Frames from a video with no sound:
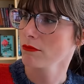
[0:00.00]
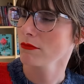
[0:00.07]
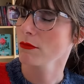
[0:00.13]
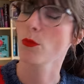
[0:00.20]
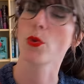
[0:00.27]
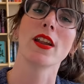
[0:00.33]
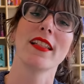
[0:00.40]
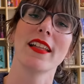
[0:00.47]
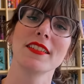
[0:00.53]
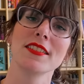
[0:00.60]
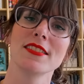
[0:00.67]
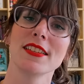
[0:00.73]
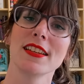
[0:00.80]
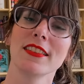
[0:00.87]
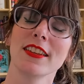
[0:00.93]
would I like to
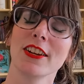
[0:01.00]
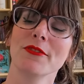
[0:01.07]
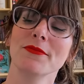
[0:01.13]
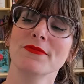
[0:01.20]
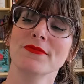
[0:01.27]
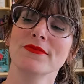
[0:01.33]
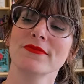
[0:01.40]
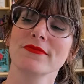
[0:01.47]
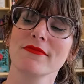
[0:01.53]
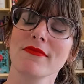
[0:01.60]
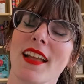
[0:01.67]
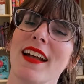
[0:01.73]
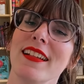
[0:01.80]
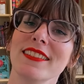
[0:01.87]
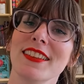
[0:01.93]
see in there?
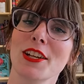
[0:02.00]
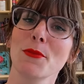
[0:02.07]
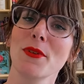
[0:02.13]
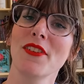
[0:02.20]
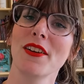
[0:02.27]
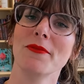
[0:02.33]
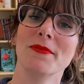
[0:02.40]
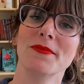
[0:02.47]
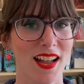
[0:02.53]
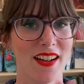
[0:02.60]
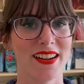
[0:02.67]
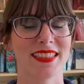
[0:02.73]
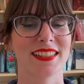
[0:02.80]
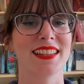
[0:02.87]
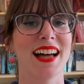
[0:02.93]
I think that could be fun. All
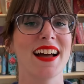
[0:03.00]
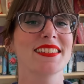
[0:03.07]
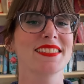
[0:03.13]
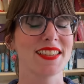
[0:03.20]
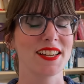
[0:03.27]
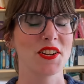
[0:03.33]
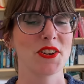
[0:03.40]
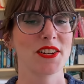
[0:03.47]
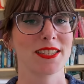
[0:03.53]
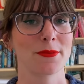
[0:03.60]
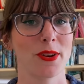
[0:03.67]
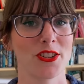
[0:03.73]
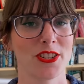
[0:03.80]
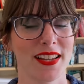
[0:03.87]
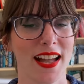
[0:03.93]
right, the last thing in our
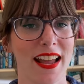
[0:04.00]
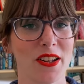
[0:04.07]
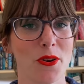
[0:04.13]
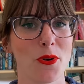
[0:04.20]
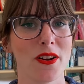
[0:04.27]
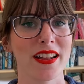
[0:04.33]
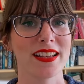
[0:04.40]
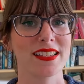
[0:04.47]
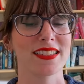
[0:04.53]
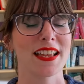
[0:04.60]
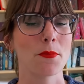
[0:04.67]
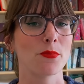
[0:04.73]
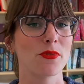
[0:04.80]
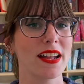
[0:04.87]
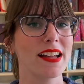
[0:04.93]
inspiration category is a
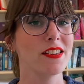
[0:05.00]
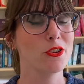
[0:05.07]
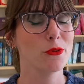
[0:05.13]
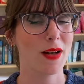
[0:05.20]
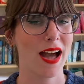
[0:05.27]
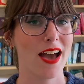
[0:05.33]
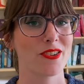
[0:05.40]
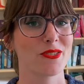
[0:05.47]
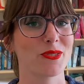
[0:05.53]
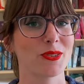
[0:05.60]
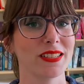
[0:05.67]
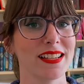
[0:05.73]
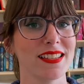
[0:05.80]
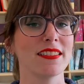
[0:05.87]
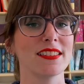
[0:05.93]
brand new pattern
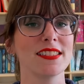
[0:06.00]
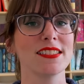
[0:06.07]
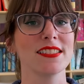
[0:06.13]
release. This is